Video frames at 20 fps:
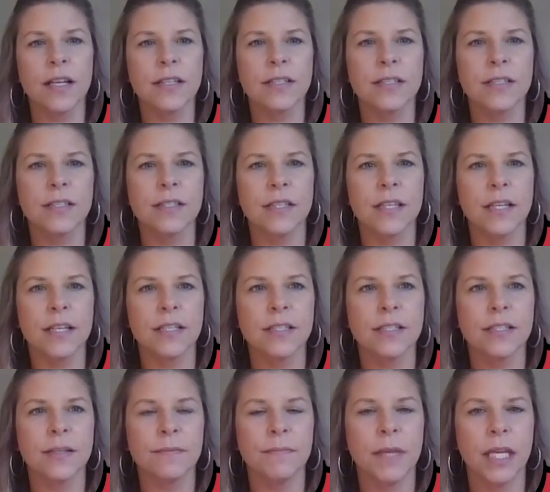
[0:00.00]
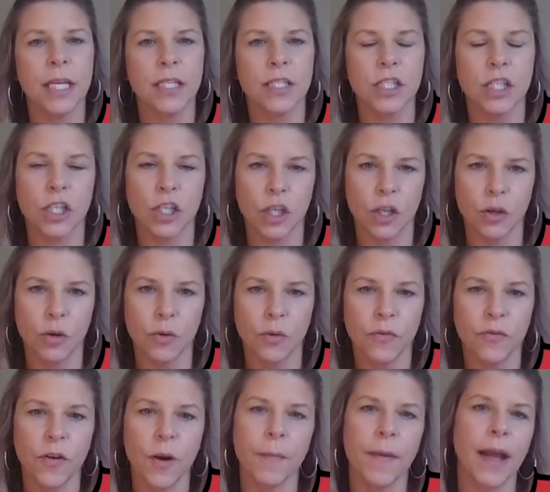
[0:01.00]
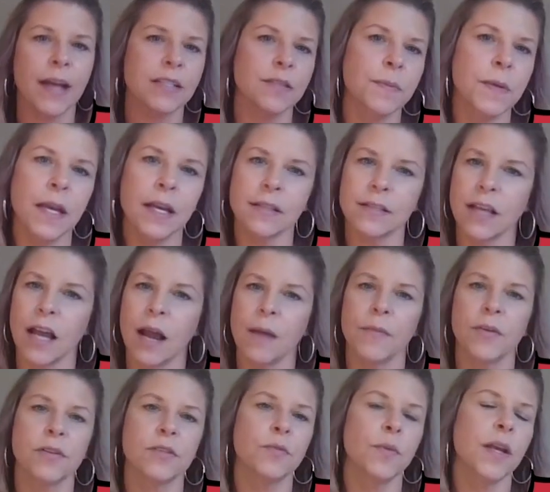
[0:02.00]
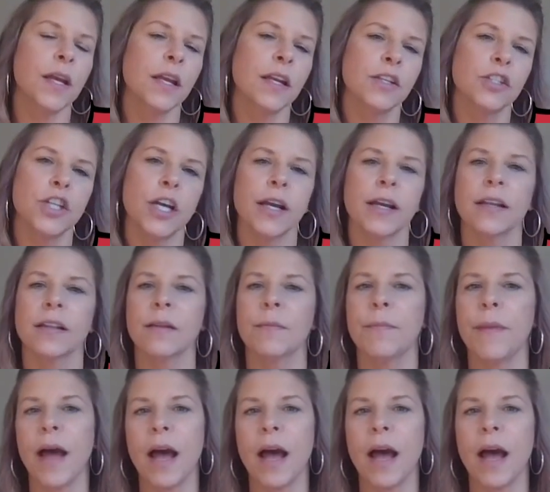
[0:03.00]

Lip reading: does this mean to you? From SPS Commerce, we get a check in the